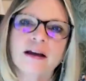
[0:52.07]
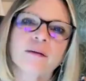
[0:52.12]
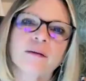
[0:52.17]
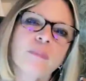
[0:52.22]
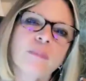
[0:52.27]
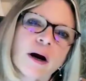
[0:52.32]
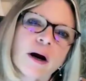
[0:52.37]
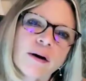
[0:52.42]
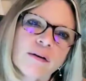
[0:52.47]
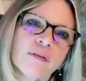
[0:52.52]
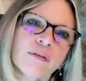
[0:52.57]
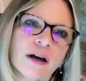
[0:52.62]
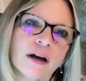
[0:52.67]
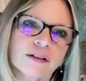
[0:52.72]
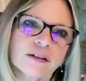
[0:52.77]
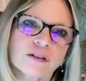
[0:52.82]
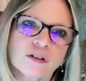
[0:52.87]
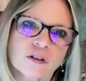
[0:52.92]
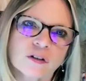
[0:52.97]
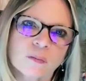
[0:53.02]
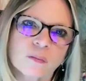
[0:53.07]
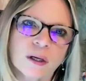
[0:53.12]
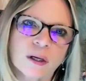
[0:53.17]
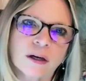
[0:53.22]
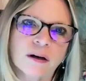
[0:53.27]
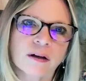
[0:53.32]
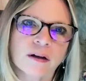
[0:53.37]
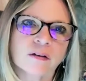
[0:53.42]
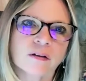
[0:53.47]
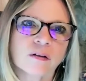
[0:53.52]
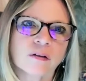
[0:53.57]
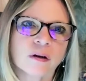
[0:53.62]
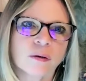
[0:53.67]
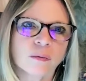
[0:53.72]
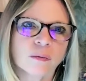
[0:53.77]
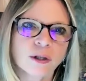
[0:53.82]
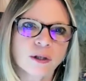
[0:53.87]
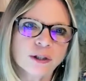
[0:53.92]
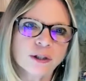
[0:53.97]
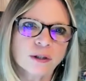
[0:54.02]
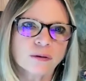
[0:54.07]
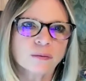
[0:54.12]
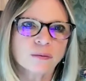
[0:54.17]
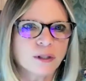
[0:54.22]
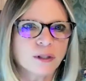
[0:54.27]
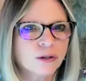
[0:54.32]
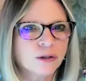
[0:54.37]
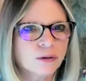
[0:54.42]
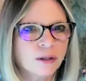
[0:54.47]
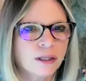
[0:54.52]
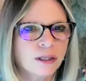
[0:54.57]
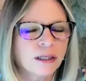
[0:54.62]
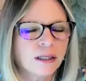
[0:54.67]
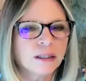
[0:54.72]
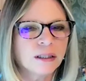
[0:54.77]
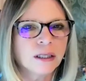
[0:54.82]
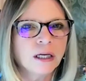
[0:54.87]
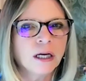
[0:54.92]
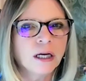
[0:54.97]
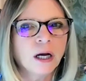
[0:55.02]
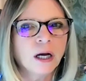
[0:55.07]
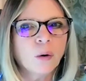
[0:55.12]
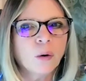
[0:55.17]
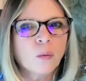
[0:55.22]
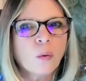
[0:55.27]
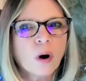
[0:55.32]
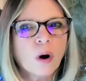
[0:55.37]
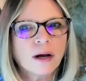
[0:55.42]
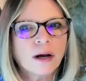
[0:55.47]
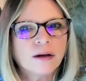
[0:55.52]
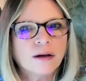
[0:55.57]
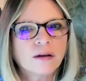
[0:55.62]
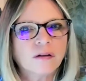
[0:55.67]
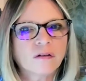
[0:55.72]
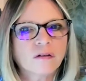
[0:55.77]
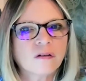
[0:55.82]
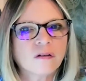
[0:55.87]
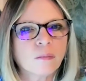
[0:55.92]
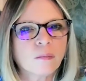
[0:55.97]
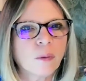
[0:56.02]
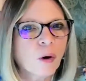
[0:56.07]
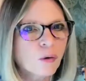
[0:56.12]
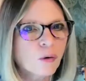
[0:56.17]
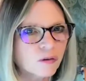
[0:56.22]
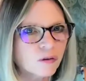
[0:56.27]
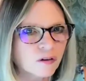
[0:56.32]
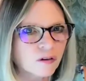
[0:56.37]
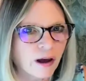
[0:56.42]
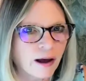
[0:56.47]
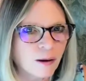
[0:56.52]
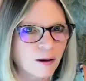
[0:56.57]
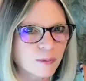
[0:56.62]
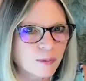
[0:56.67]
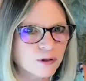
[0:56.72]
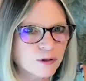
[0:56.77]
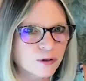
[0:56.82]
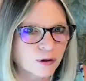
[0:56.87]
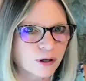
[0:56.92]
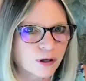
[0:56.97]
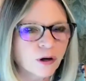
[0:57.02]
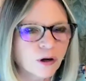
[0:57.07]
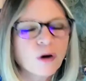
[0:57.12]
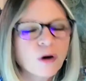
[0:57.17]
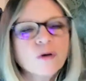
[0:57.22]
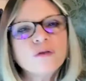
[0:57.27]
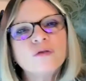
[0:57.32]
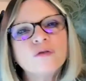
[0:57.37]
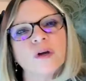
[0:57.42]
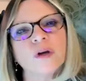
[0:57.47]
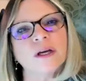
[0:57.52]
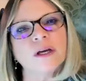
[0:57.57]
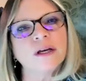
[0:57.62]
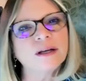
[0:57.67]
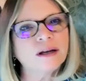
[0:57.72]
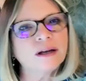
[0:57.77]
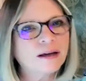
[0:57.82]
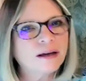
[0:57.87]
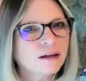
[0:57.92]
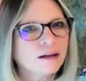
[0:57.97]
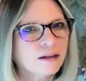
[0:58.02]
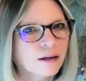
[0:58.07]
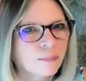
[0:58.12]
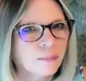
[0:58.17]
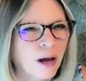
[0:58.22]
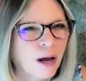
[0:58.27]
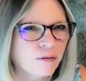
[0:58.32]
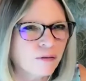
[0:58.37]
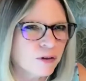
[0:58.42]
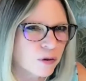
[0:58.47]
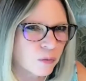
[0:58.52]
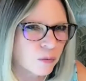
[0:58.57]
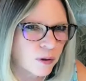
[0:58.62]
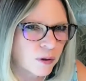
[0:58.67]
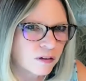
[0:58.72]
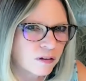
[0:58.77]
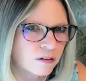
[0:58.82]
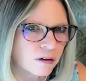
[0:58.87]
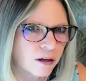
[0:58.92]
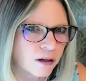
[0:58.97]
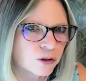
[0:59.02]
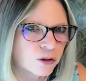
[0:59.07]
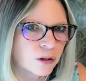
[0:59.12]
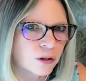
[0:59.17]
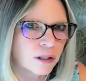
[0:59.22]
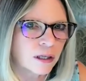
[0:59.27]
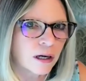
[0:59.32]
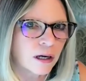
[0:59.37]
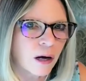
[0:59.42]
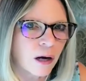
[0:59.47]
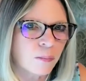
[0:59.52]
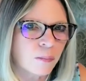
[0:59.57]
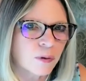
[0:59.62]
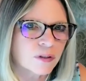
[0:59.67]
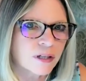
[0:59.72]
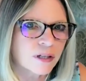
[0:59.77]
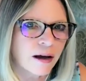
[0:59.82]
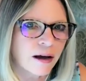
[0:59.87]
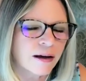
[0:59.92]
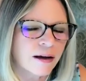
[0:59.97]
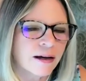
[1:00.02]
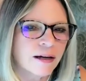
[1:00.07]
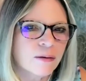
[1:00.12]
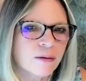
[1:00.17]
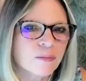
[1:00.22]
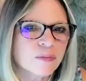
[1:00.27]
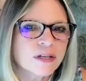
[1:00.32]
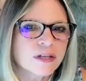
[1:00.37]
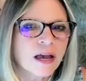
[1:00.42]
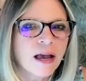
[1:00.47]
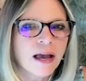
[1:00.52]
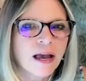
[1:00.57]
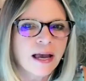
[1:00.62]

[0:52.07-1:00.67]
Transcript: And part of that is just because the original retreat was supposed to happen during COVID. I ended up having to reschedule it a couple times.